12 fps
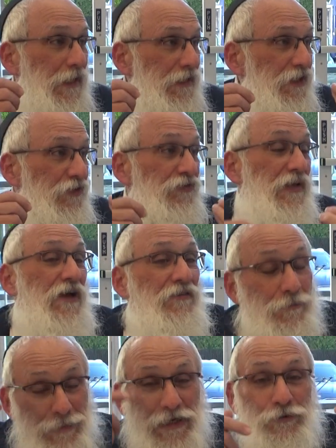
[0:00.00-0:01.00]
line is, they have
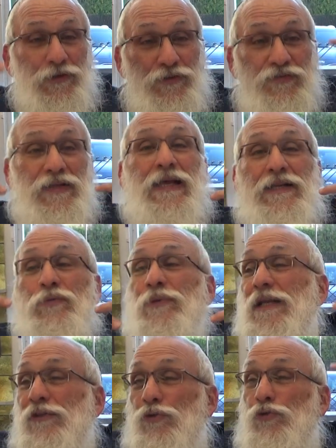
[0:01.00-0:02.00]
a better understanding
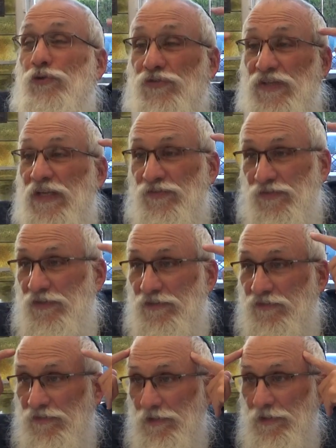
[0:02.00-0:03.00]
what Elokus
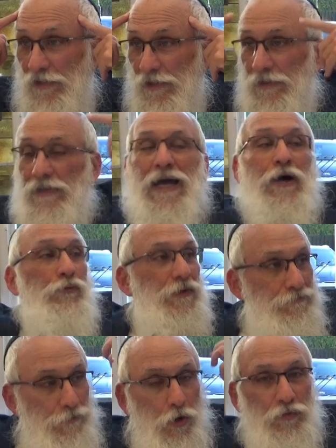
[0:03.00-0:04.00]
isn't and how
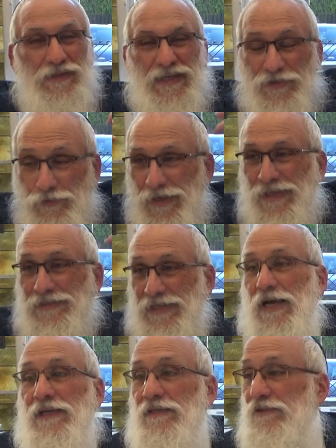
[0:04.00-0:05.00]
remote and great
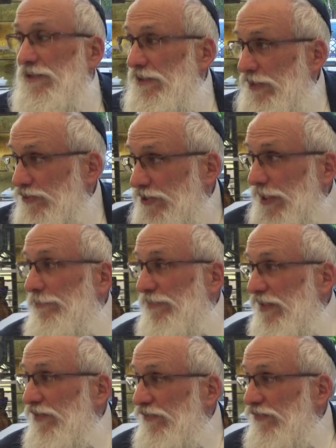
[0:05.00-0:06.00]
God Hashem
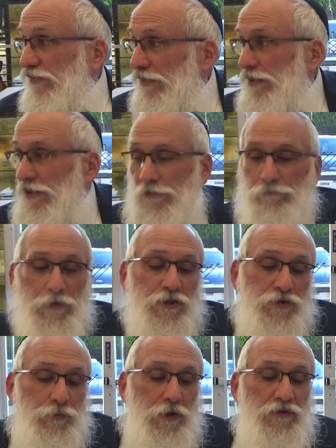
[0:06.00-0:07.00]
is,
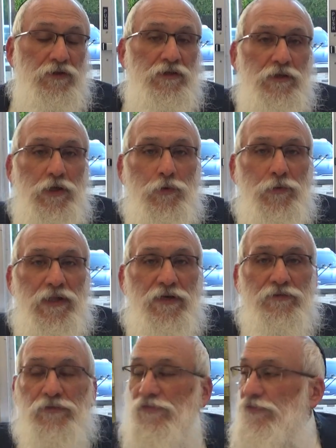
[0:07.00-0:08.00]
much more than the lower
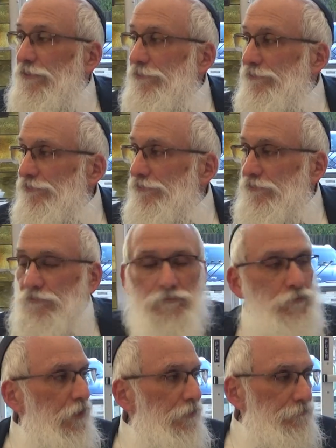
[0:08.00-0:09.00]
levels.
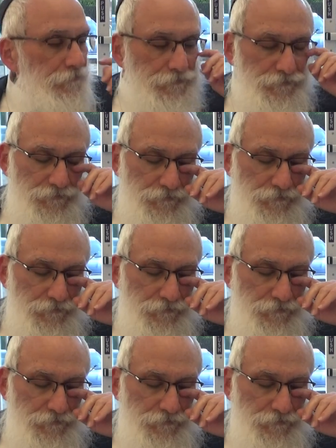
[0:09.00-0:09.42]
What?